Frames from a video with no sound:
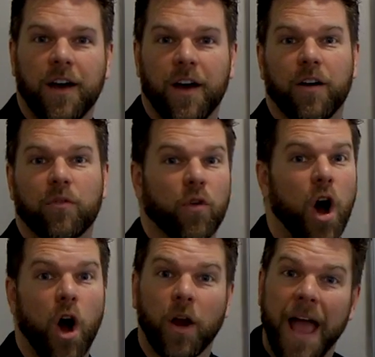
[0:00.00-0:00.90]

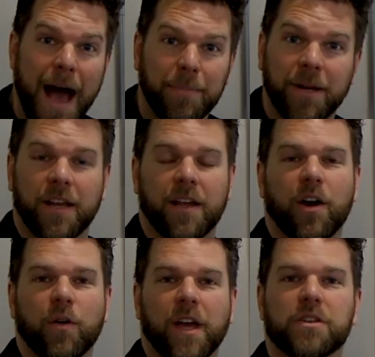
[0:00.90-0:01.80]
wrong happening.
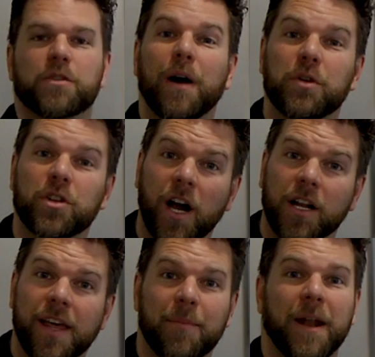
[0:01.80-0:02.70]
Okay, so I would
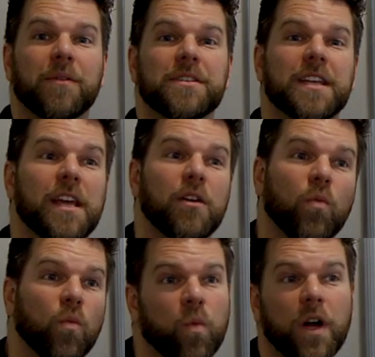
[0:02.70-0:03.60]
talk to them and I would
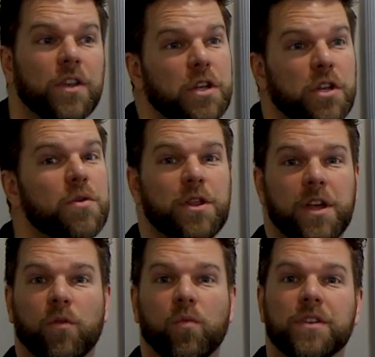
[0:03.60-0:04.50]
say, what do you
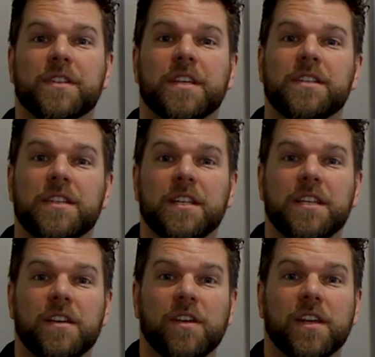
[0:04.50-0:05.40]
think? Would
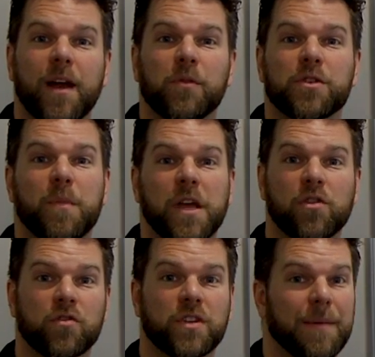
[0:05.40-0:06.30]
CCTV cameras
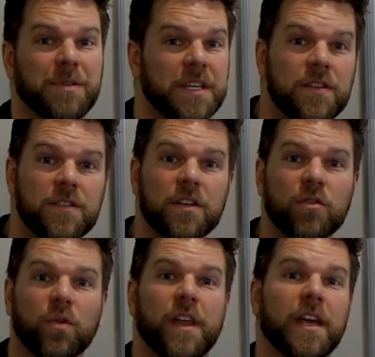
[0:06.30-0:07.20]
make your jobs
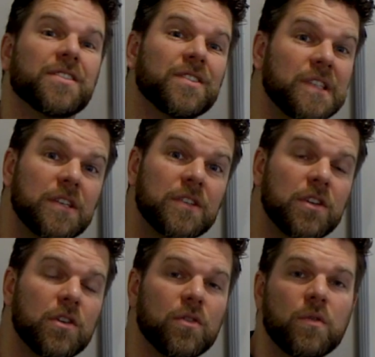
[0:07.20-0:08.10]
easier? Would they
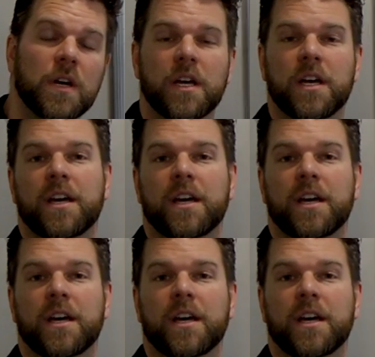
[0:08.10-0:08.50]
assist you?